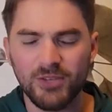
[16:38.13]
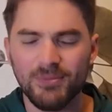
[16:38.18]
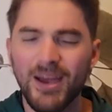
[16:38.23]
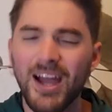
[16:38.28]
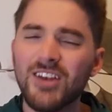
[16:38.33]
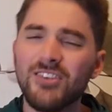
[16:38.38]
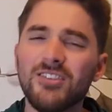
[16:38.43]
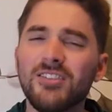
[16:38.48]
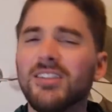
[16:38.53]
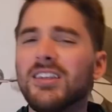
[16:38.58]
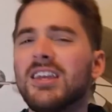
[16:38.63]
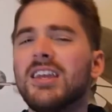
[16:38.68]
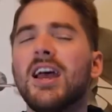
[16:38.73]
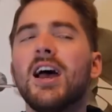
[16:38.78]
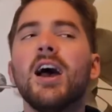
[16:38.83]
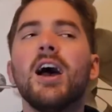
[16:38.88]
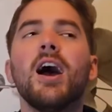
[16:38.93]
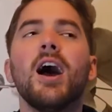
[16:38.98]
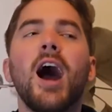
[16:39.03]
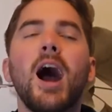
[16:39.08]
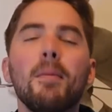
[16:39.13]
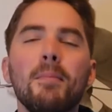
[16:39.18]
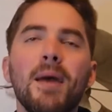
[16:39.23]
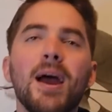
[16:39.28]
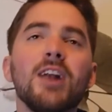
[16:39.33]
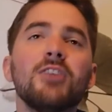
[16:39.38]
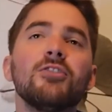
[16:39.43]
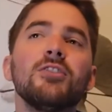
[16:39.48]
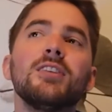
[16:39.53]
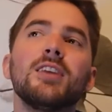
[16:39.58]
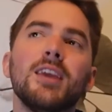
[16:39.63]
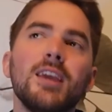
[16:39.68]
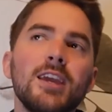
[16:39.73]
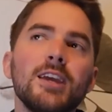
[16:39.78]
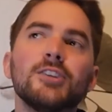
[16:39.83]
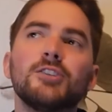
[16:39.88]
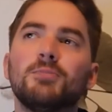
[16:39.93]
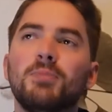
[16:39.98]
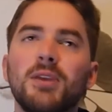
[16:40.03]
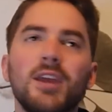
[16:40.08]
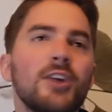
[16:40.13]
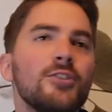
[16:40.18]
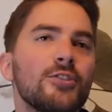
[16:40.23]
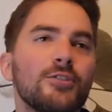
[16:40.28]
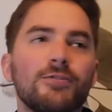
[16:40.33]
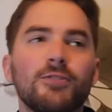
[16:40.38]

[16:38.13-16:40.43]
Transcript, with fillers: Imagine ESPN's